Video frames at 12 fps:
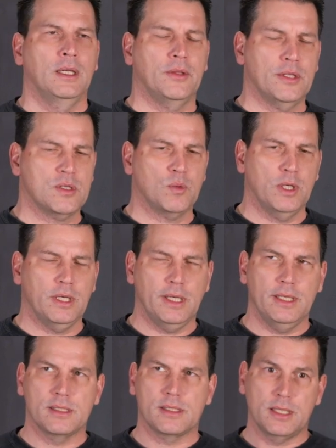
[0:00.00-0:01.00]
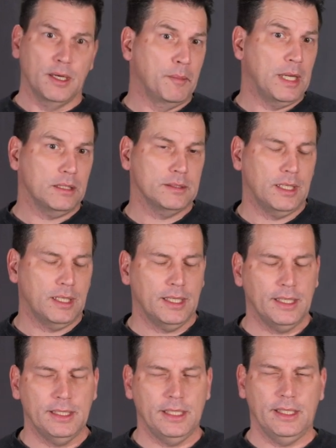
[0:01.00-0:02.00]
Now this one is
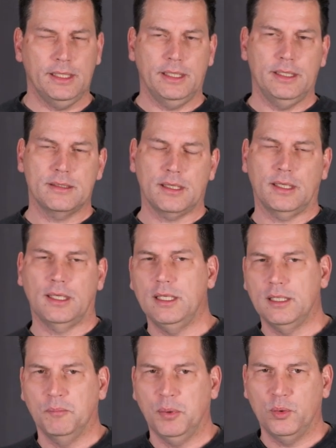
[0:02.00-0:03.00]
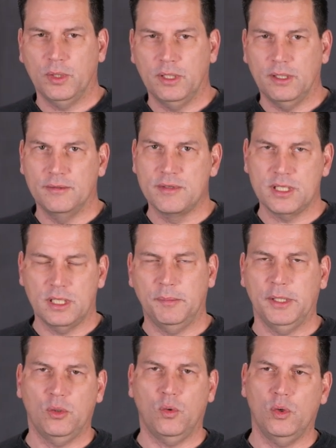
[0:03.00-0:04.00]
cinnamaldehyde. It is a key component of
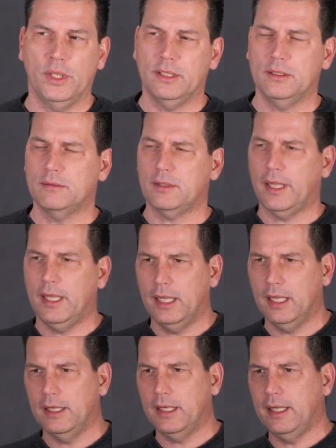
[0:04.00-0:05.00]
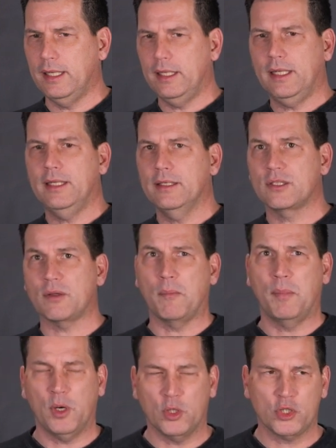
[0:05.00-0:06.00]
cinnamon oil, and it is
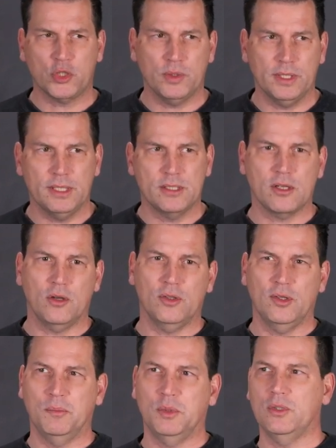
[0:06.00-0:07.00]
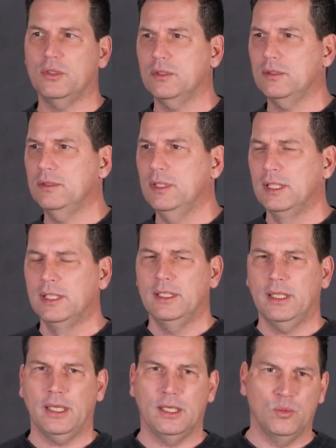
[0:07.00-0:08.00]
partially soluble
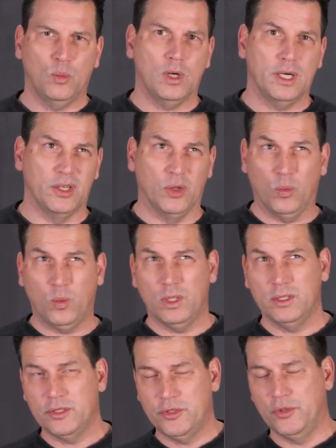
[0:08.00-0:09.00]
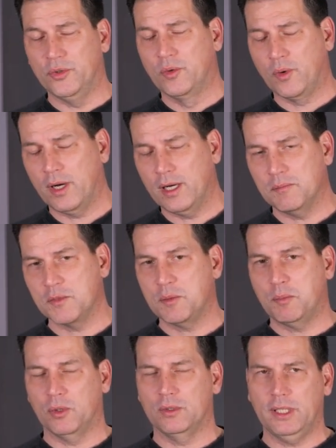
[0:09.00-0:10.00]
in water, one to two grams
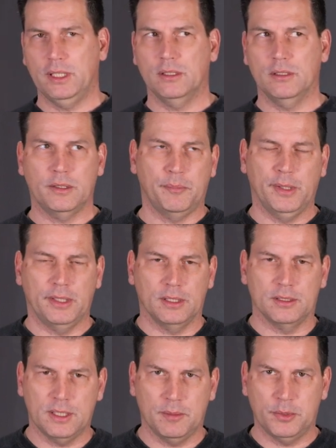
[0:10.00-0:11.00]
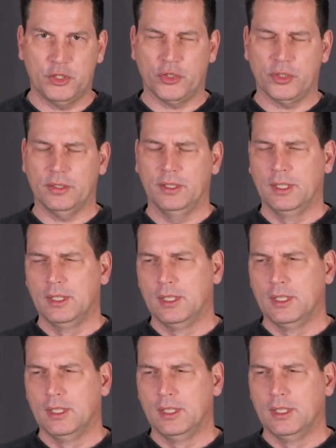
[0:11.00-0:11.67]
per liter, depending on temperature.